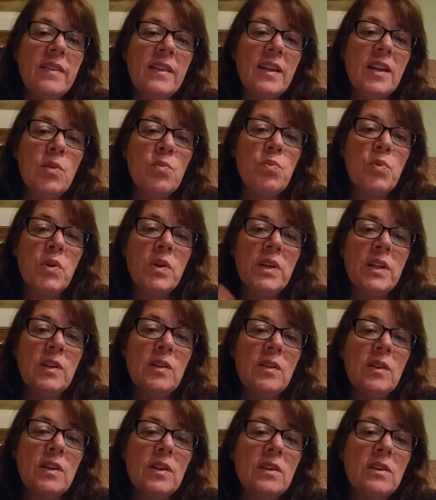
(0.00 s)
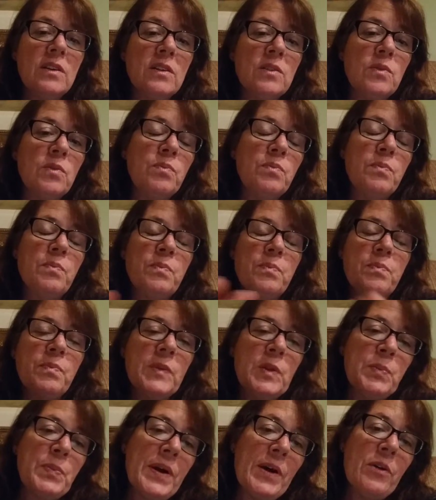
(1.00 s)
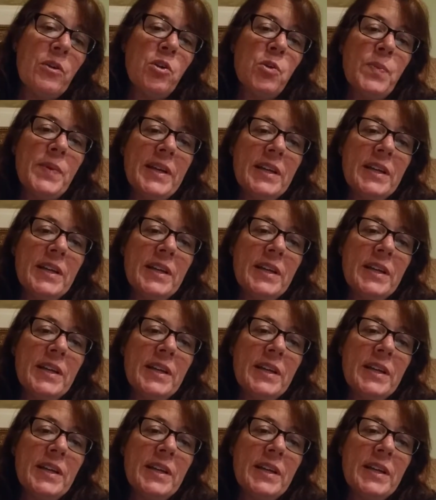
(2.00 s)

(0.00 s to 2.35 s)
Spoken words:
Then I put in the powder